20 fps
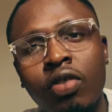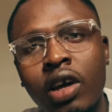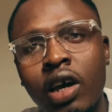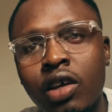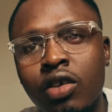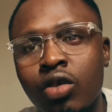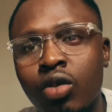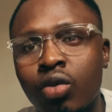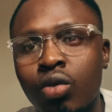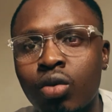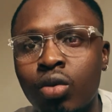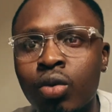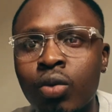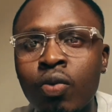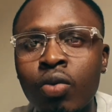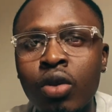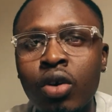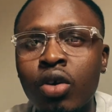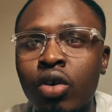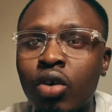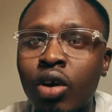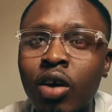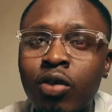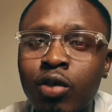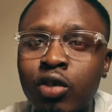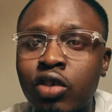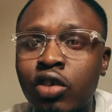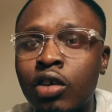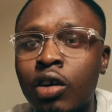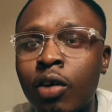that's cool. You have
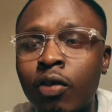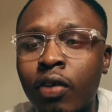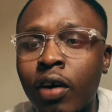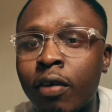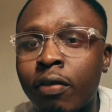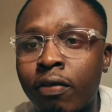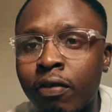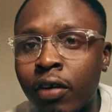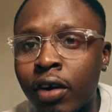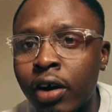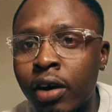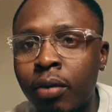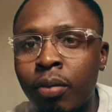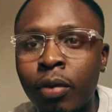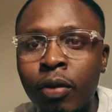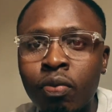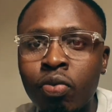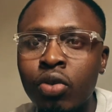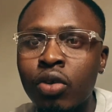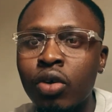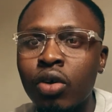to self-affirm.